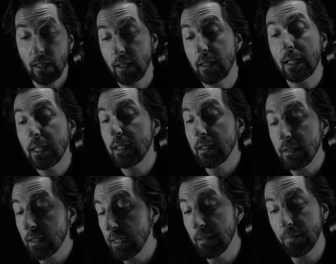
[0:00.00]
and he
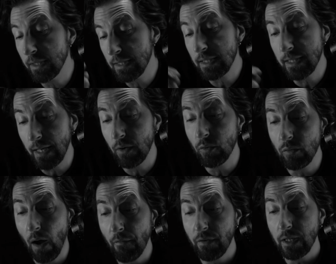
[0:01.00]
is keeping a
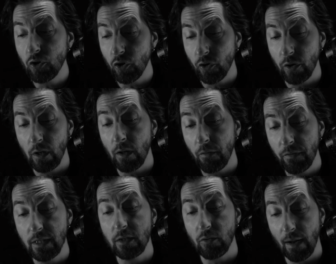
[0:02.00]
stenographic journal of
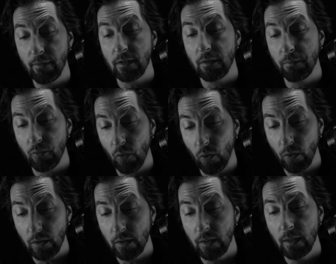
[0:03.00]
his travels abroad.